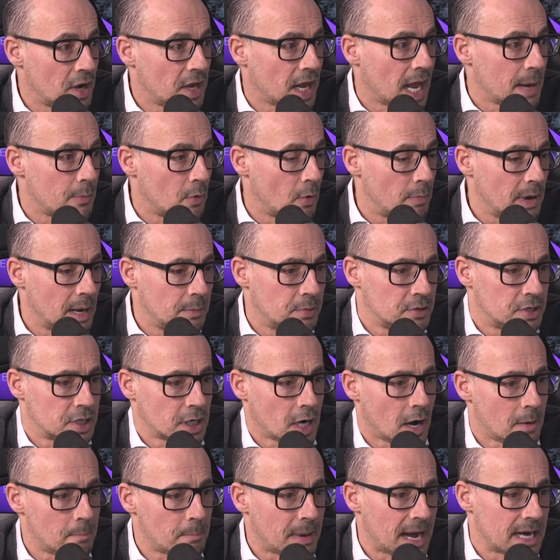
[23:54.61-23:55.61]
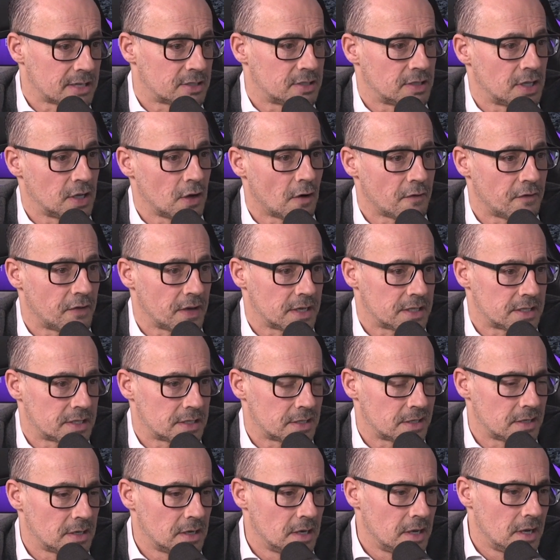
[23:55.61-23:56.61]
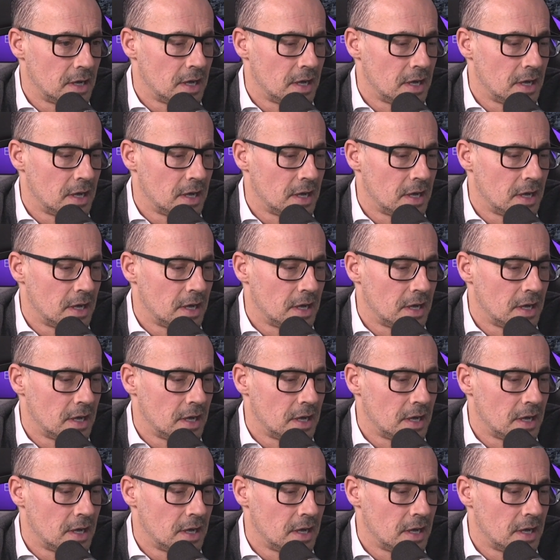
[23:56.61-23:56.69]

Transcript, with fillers: enable people to come back to the office.